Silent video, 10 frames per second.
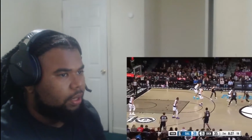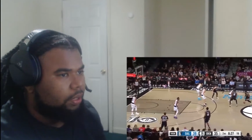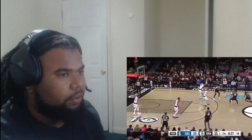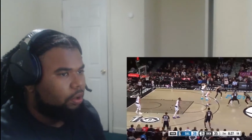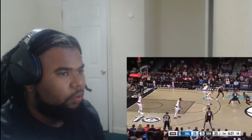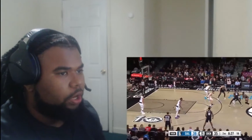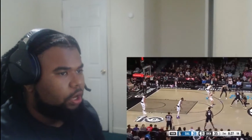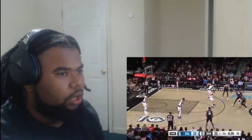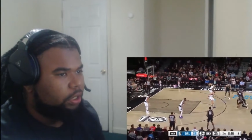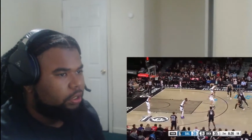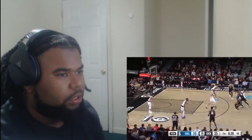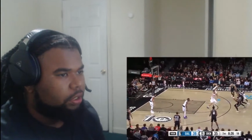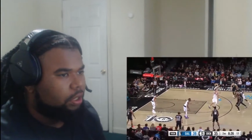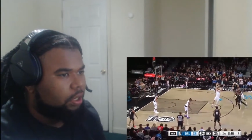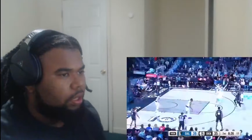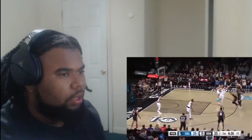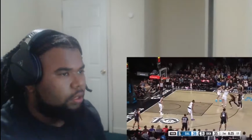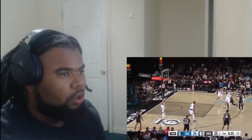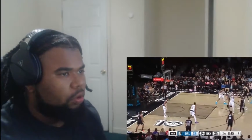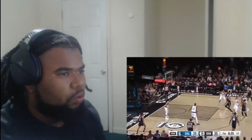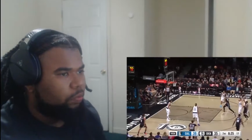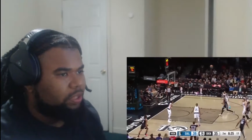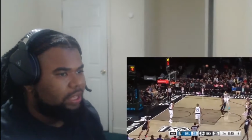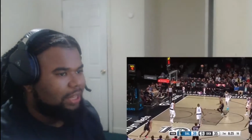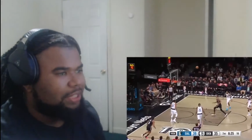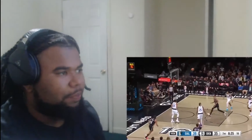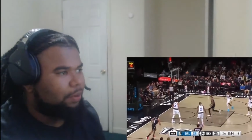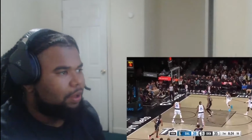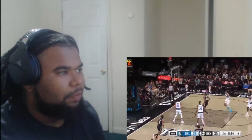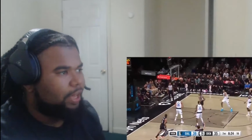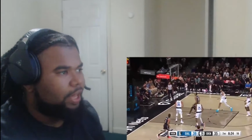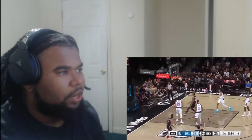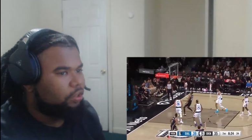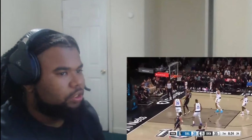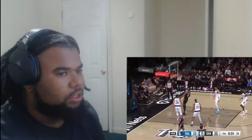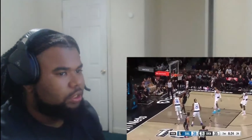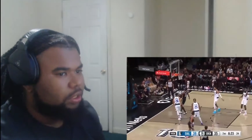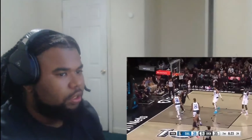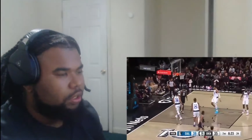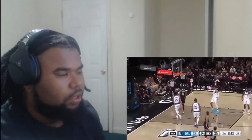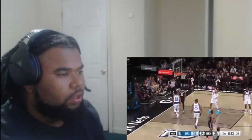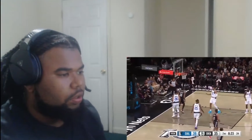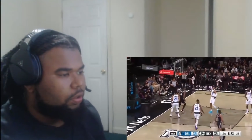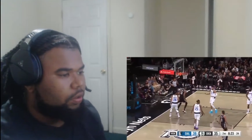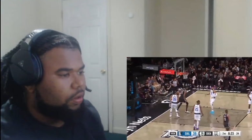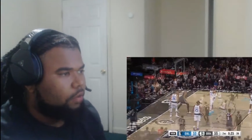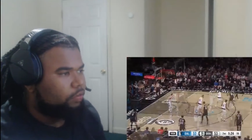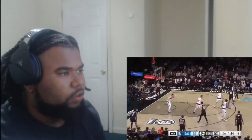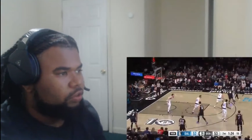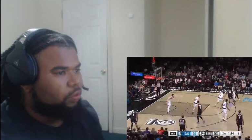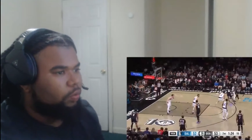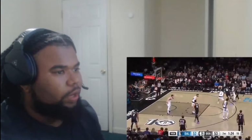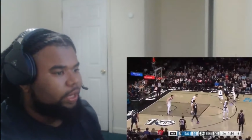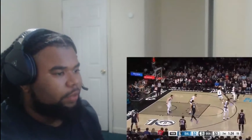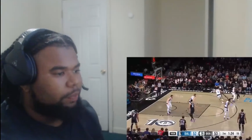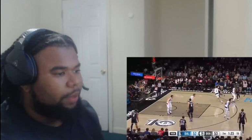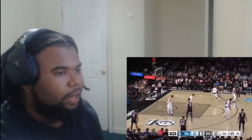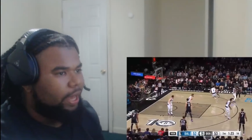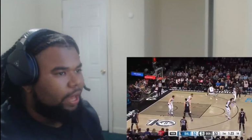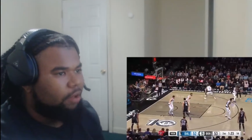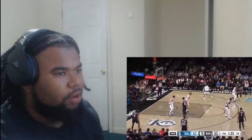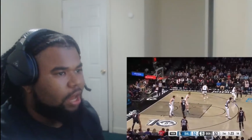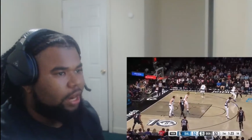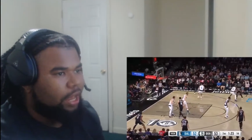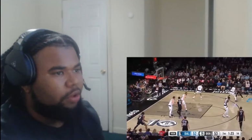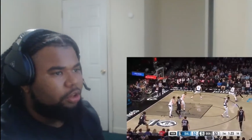Oh my God. Oh, step up. Hit us. Off the screen. Come down, not down. You know,